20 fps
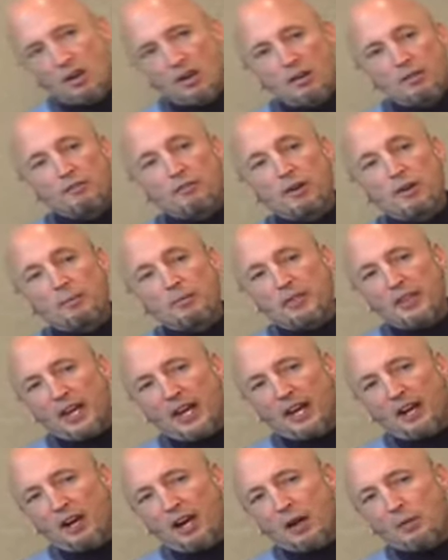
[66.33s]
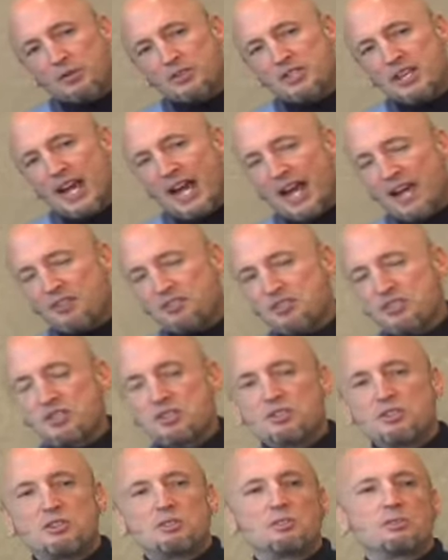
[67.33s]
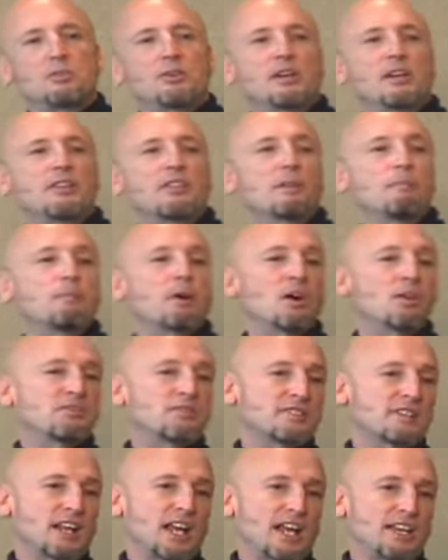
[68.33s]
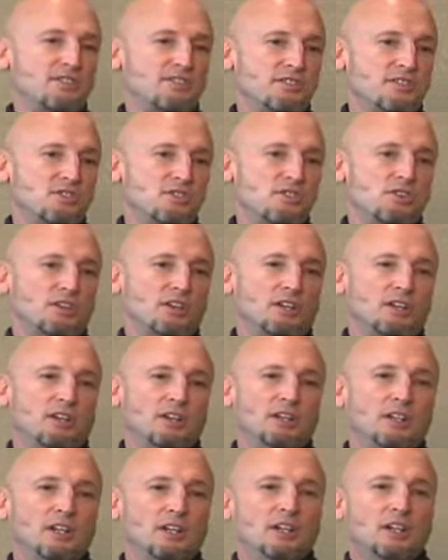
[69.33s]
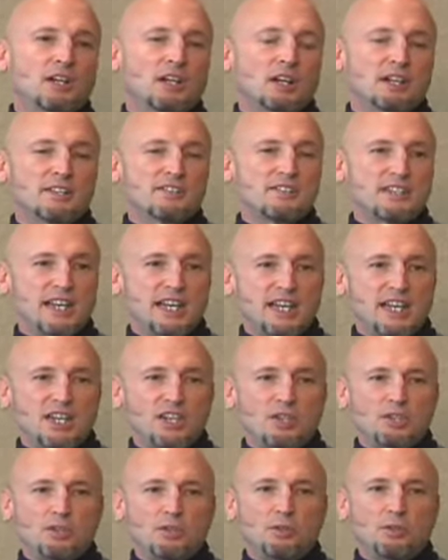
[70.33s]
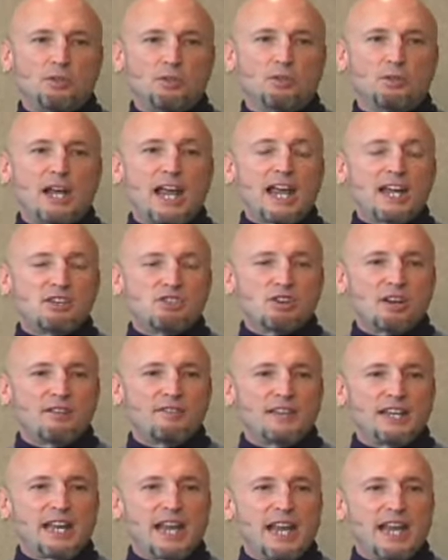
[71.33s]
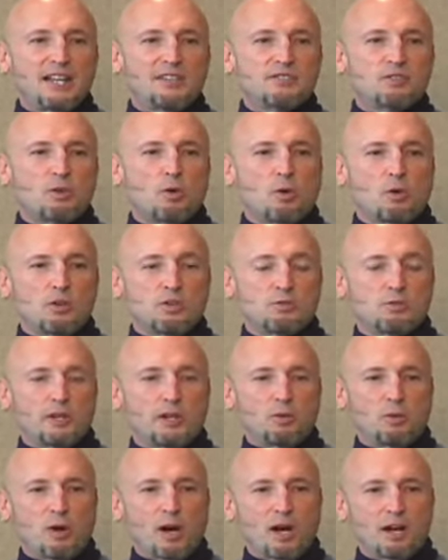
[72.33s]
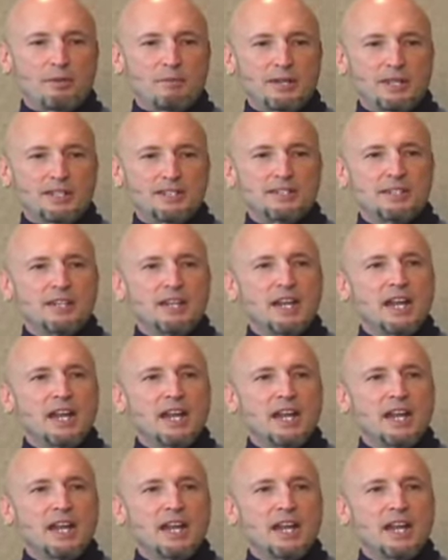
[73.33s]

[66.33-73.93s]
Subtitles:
From there, I was asked to do the post-licensure CEU HIV/AIDS course requirement.